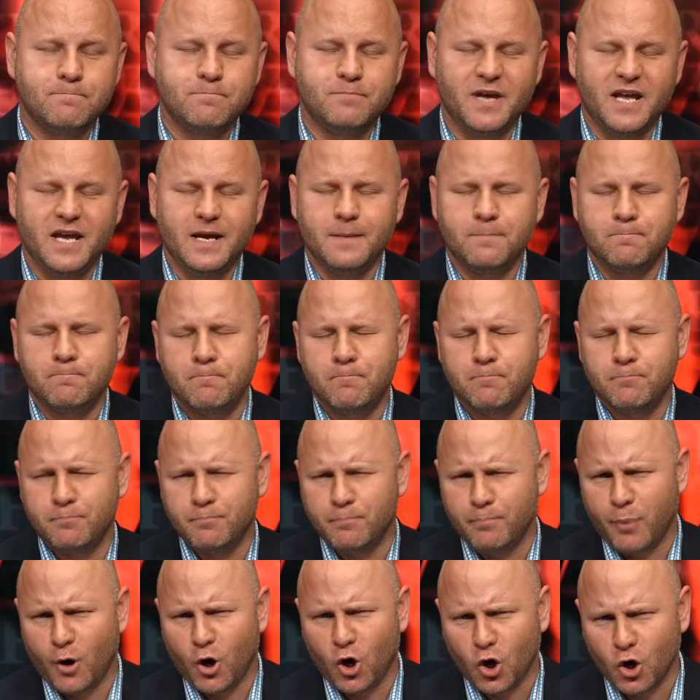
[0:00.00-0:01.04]
be
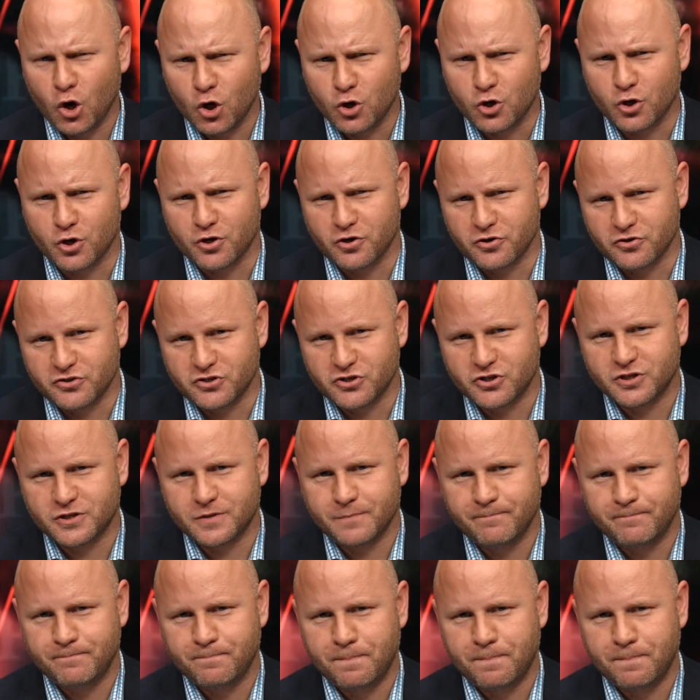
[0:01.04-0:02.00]
purged.